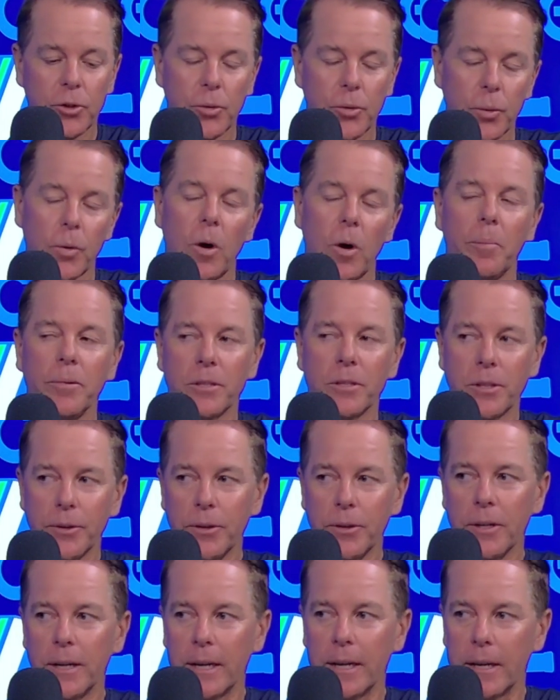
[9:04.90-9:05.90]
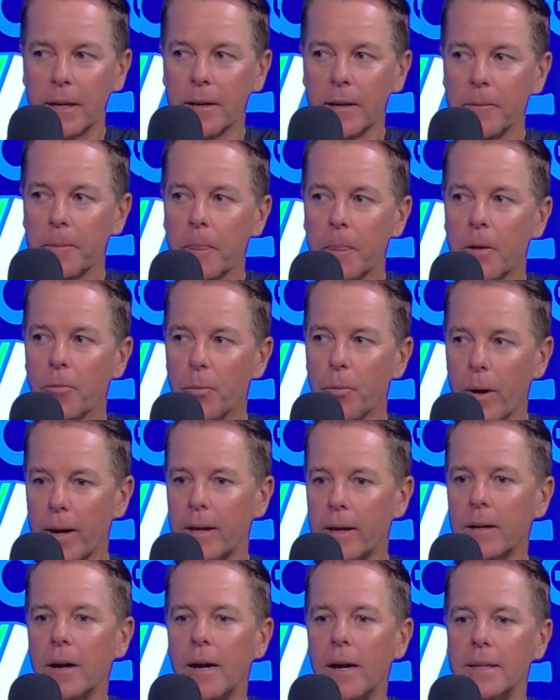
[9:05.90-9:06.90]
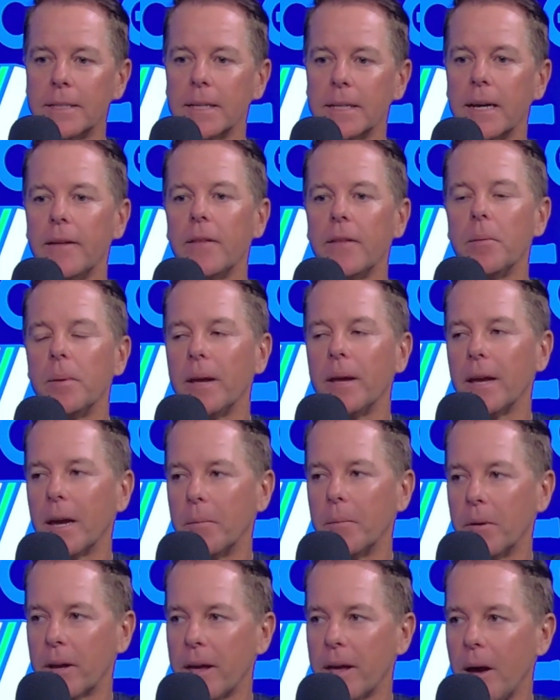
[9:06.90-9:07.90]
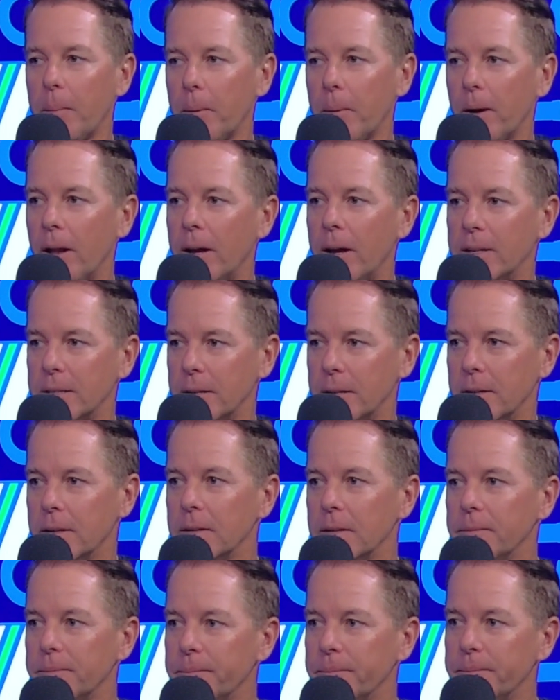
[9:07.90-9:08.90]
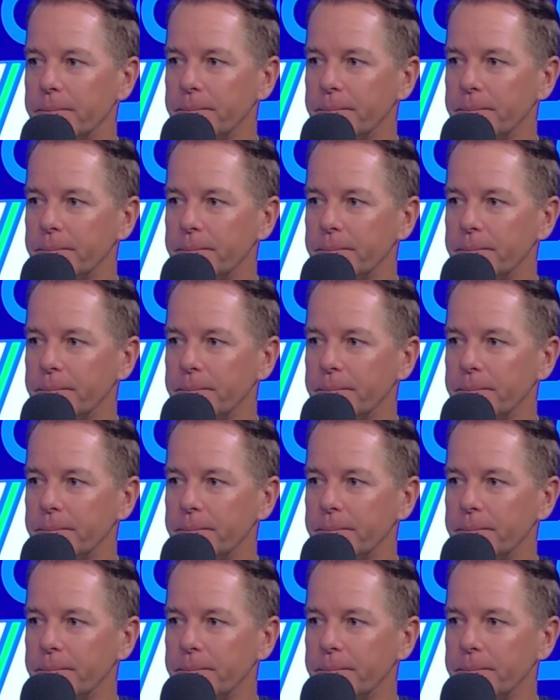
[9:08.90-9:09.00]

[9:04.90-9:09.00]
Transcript: true opportunity? Recognizing it and then being able to capitalize on it.